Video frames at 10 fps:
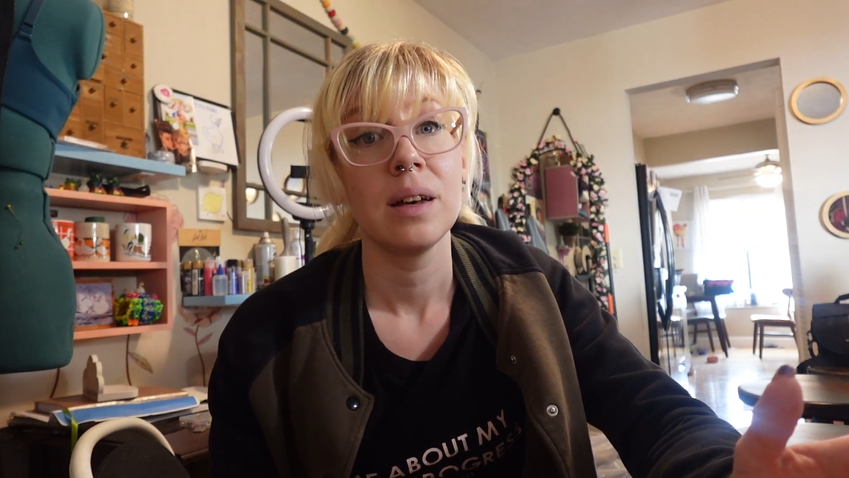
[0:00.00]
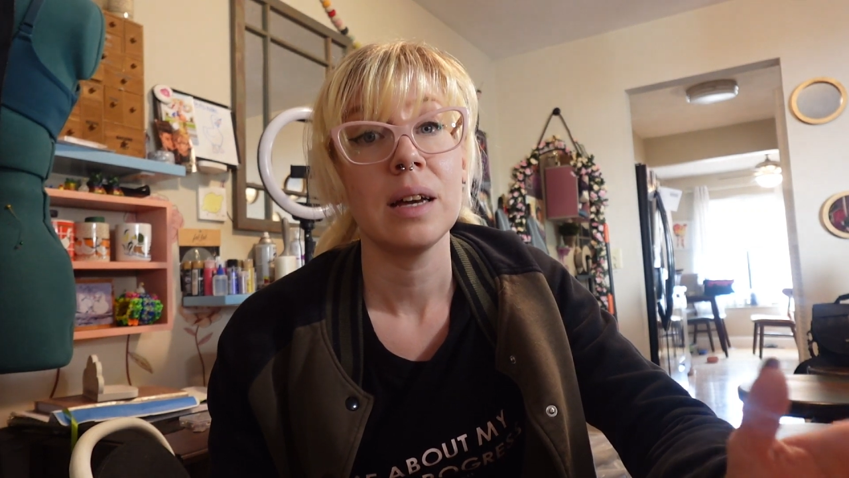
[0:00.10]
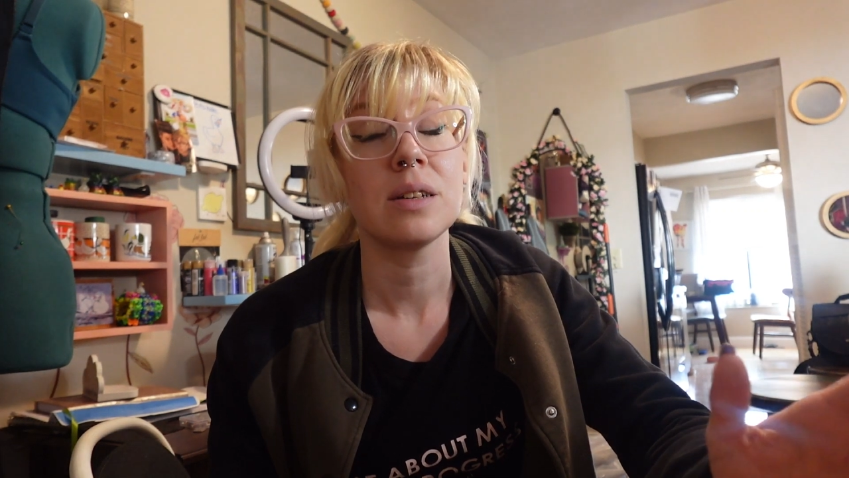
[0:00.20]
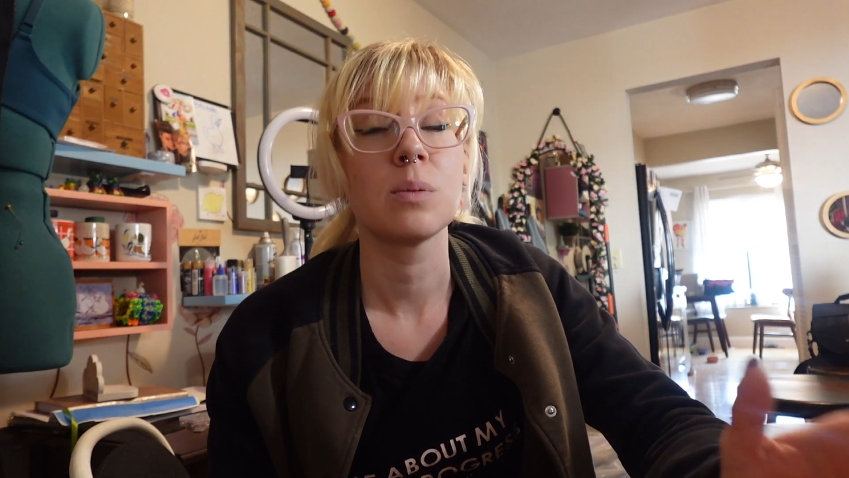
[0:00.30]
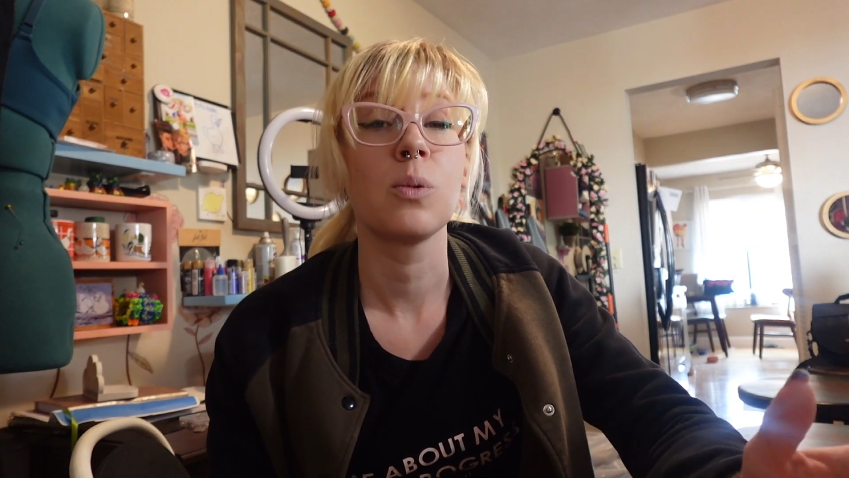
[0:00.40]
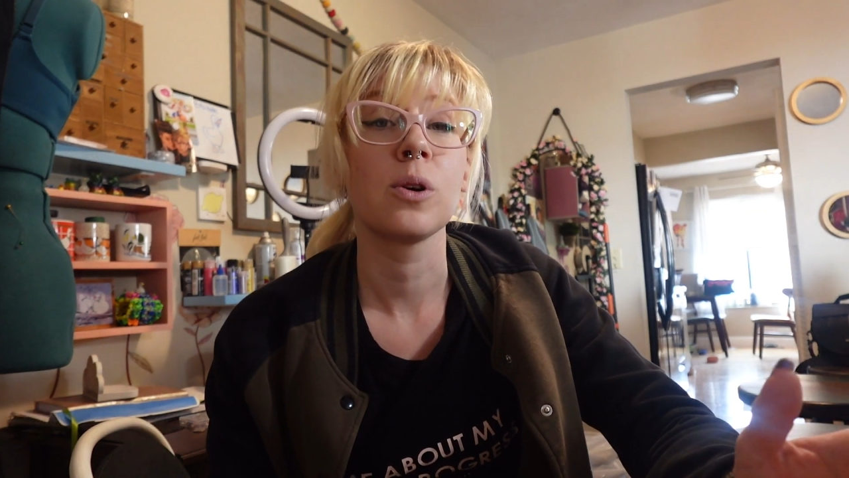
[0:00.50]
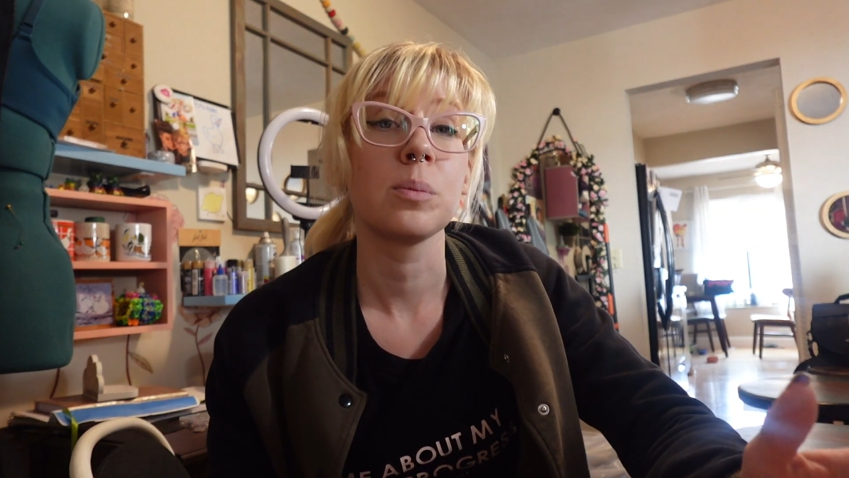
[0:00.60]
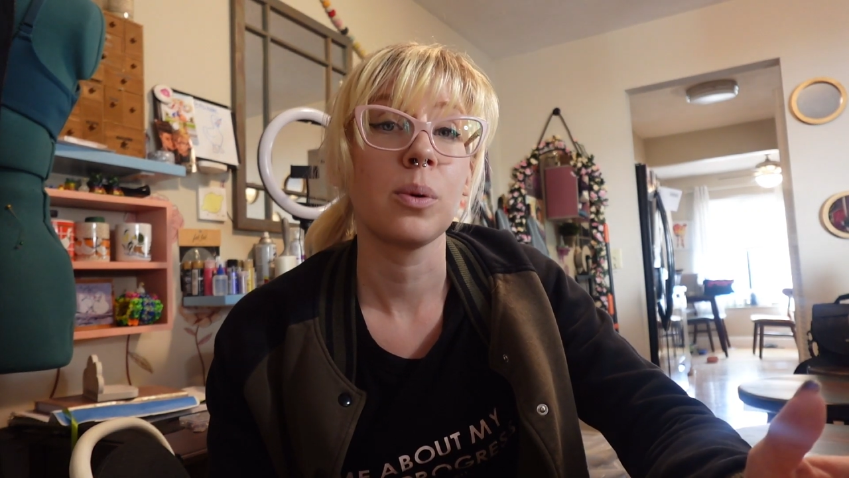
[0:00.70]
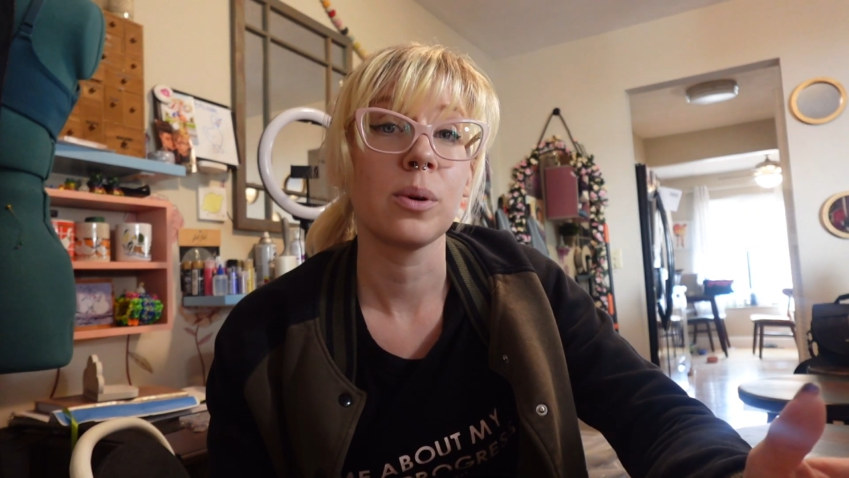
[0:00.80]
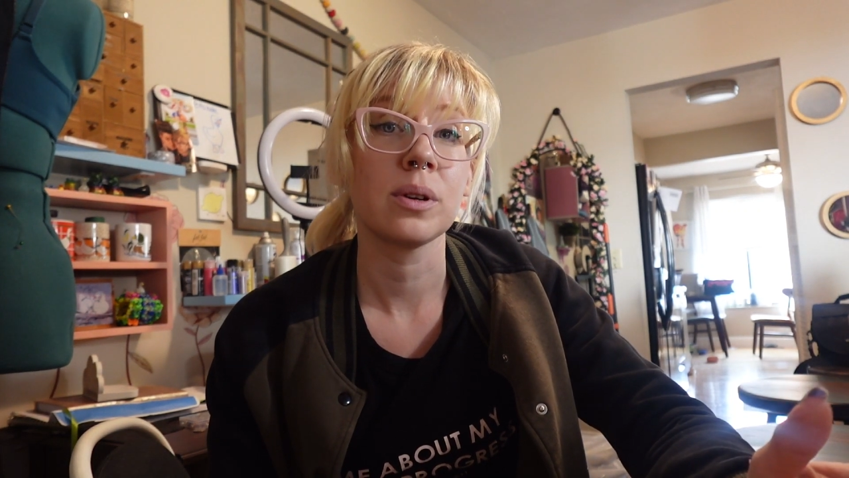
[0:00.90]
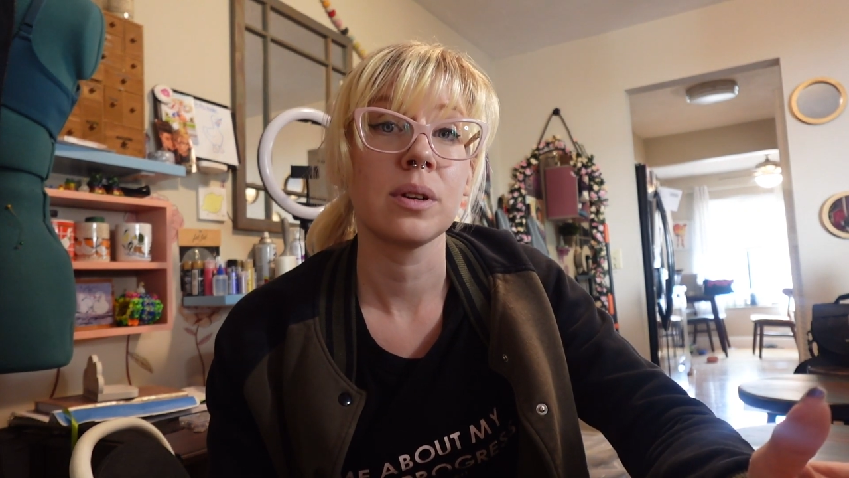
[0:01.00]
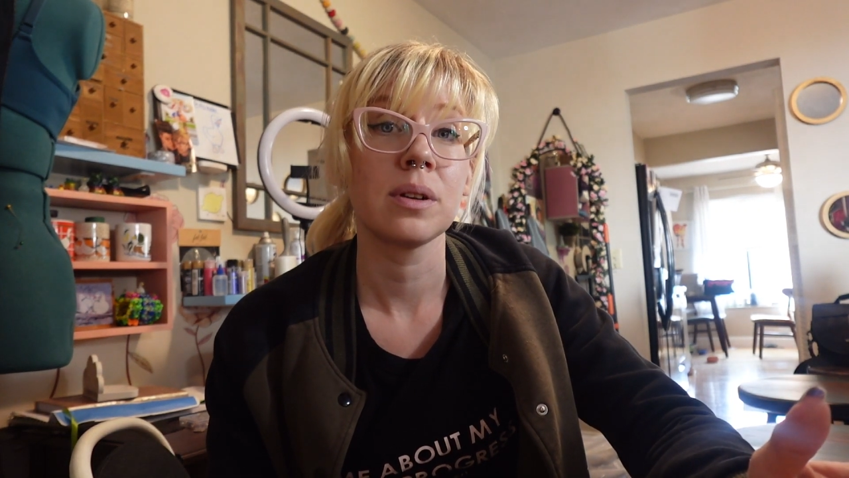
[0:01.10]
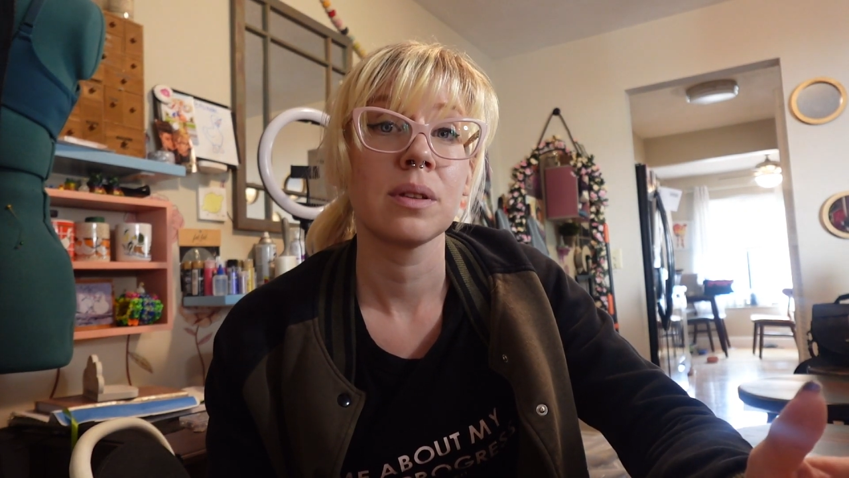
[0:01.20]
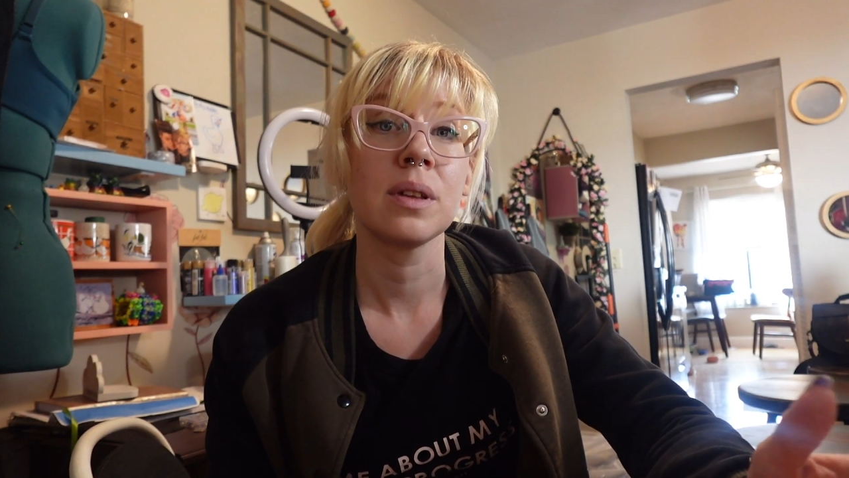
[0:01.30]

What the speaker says: it is more important